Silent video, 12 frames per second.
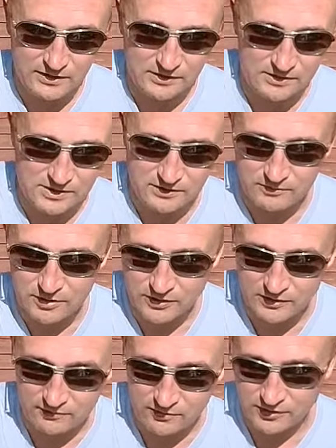Like I said, I'm
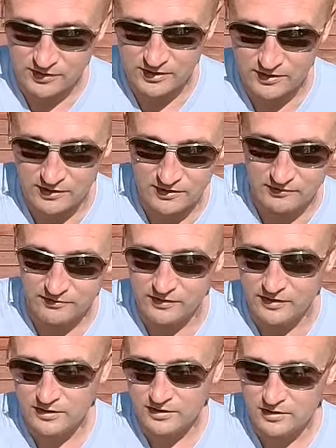looking for a kind of
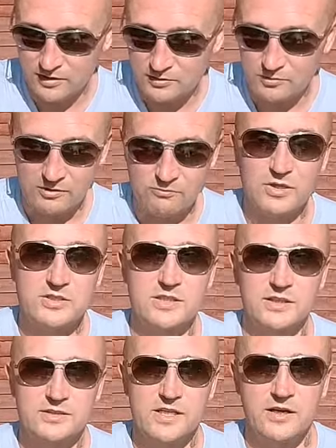quite
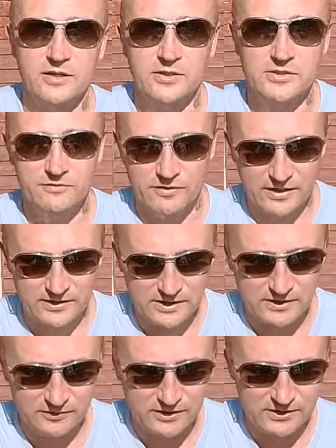rustic tarnished
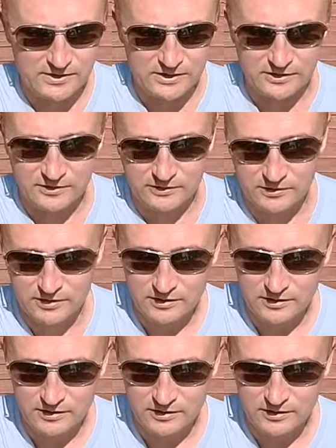effect anyway, so